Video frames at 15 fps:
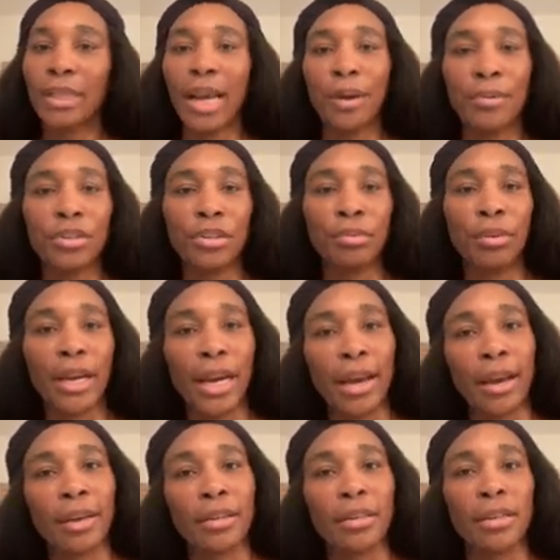How would you
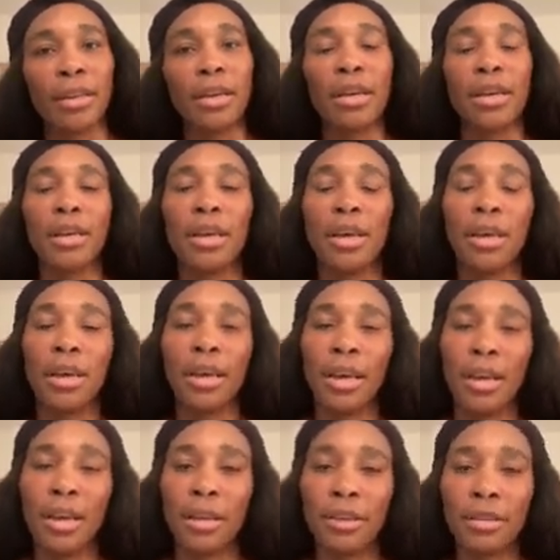react?
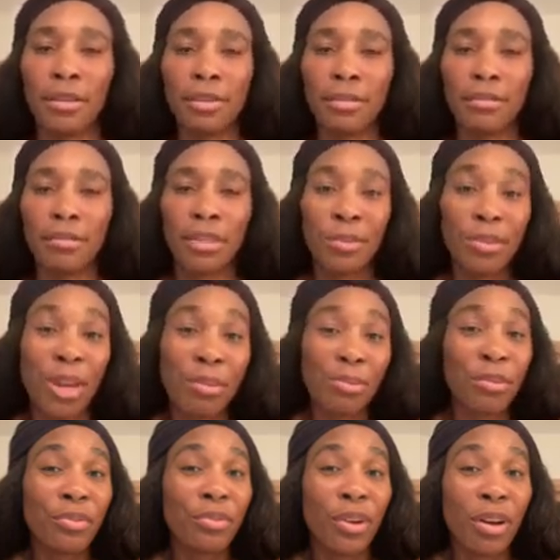And sometimes
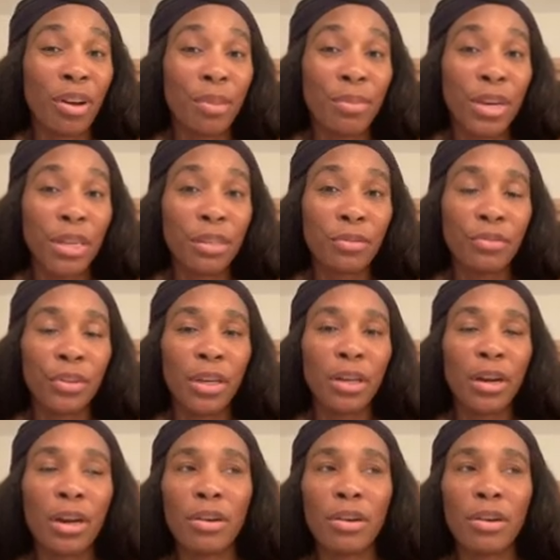we fall because of fear.